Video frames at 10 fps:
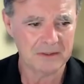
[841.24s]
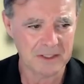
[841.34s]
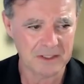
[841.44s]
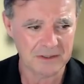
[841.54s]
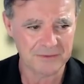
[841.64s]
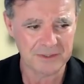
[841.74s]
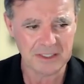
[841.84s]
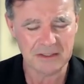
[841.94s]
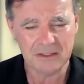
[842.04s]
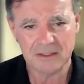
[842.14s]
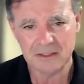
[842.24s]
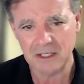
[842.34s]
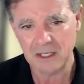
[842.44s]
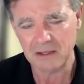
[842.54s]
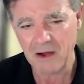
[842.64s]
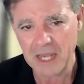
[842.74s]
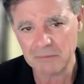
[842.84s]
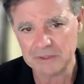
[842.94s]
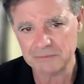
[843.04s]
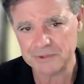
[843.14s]
The
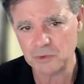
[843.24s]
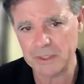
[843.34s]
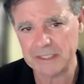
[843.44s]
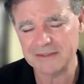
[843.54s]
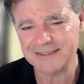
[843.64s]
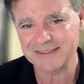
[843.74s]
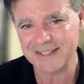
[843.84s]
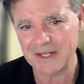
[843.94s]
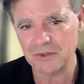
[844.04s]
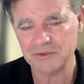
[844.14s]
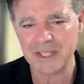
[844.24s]
alignment between sales